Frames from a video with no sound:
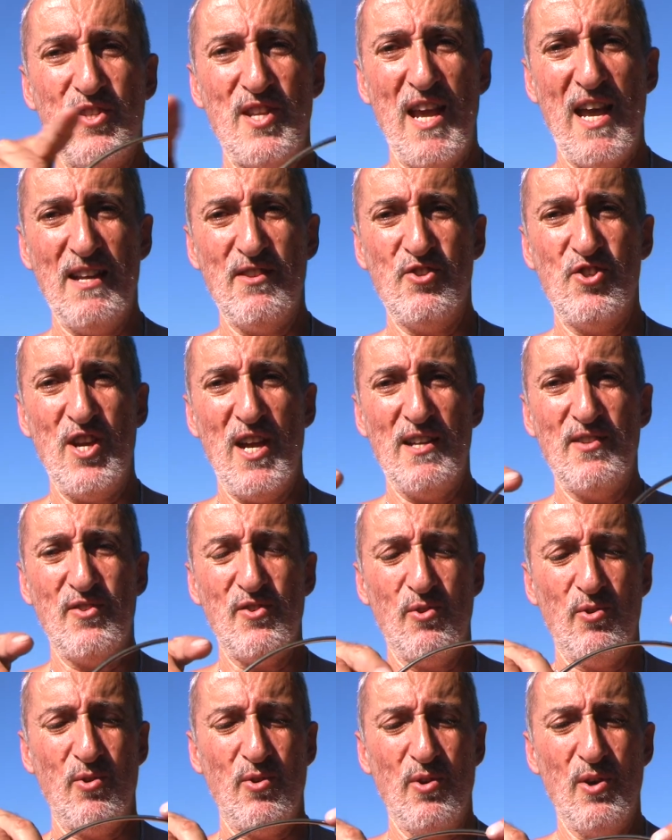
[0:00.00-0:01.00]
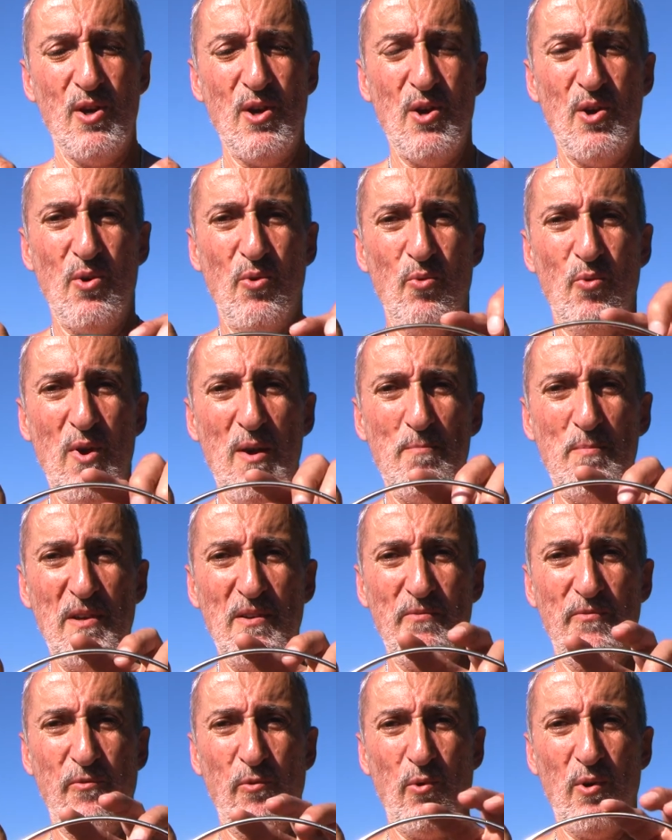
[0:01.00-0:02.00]
tangential
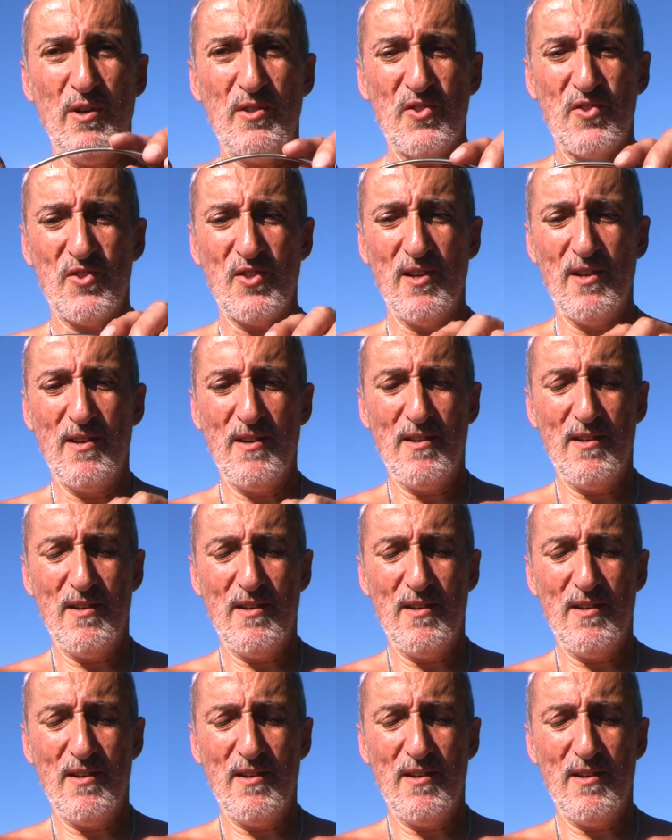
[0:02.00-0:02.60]
ripping force.